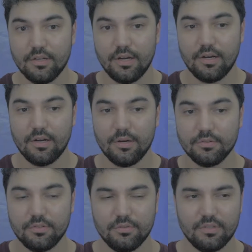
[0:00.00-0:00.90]
I
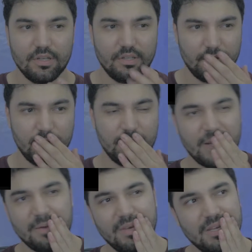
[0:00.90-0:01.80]
was doing
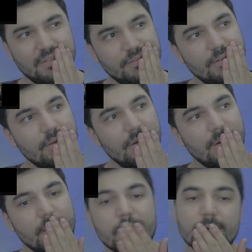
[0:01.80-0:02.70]
10-mans.
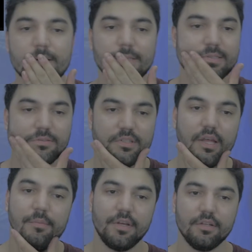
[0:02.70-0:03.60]
Yeah, I was doing
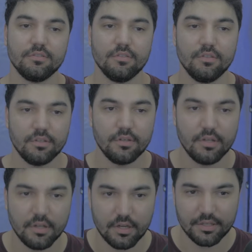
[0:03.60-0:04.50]
10-mans on
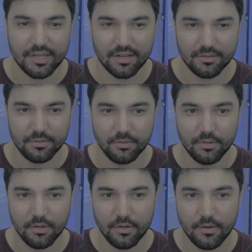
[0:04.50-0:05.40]
Yahoo.
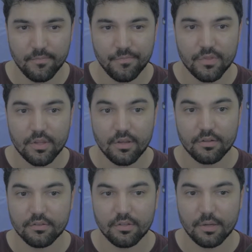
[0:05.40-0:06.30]

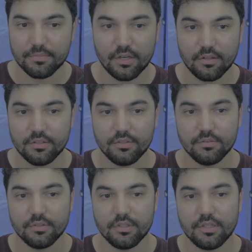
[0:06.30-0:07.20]
I'm telling
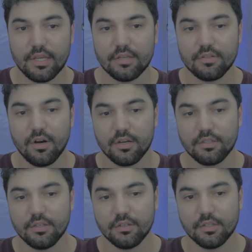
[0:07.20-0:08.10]
you, get Todd
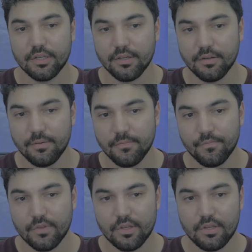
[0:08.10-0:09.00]
Gurley.
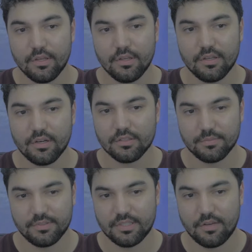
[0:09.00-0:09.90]
He
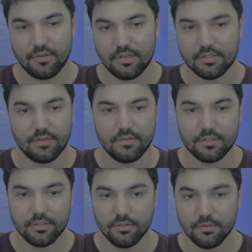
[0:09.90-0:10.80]
costs
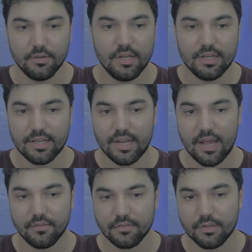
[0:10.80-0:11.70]
$70-72. Get
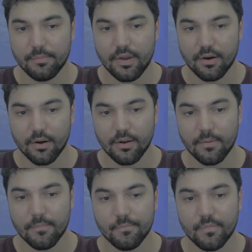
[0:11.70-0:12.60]
Alvin Kamara
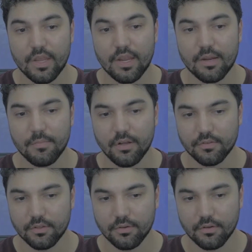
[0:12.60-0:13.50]
and
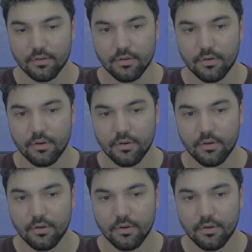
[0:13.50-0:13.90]
Melvin Gordon.